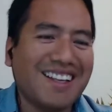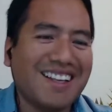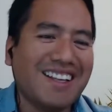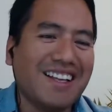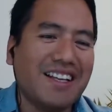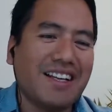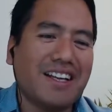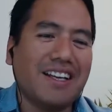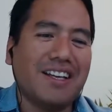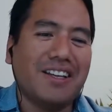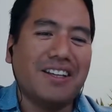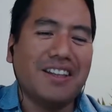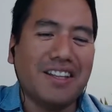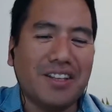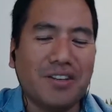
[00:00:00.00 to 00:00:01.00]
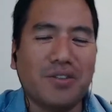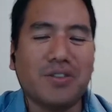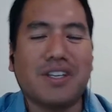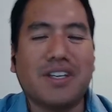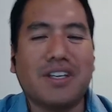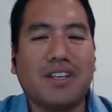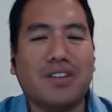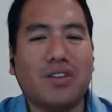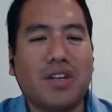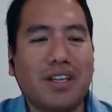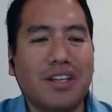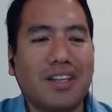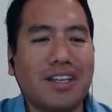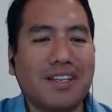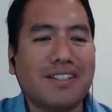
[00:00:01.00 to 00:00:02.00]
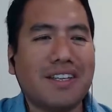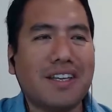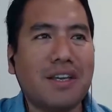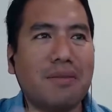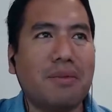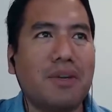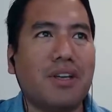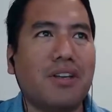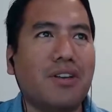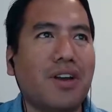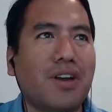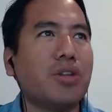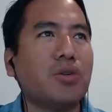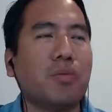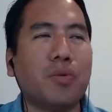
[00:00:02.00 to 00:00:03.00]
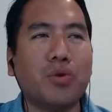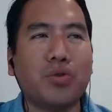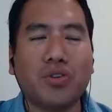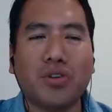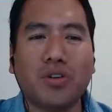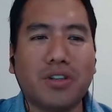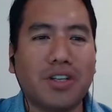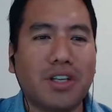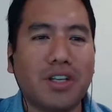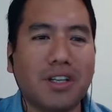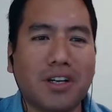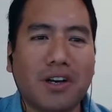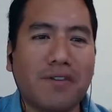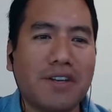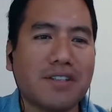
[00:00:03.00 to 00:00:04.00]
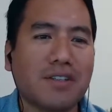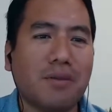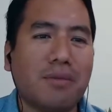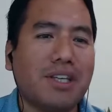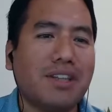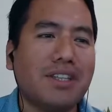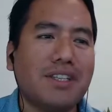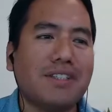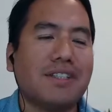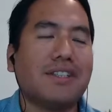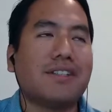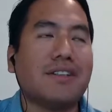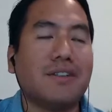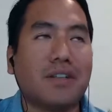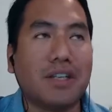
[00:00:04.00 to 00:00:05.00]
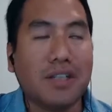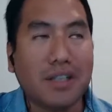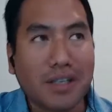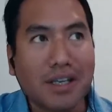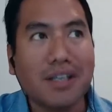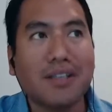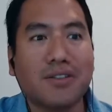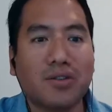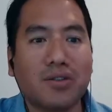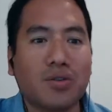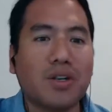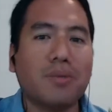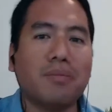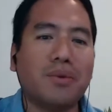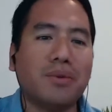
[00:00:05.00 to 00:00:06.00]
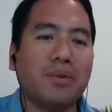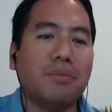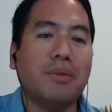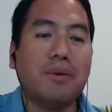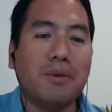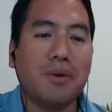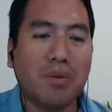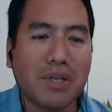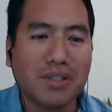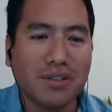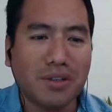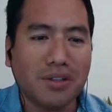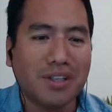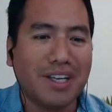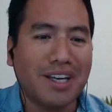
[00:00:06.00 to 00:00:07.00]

okay, you say they, saved me. I want to put you on the reference of my thesis. Okay, yes, you can put. Maybe it was not the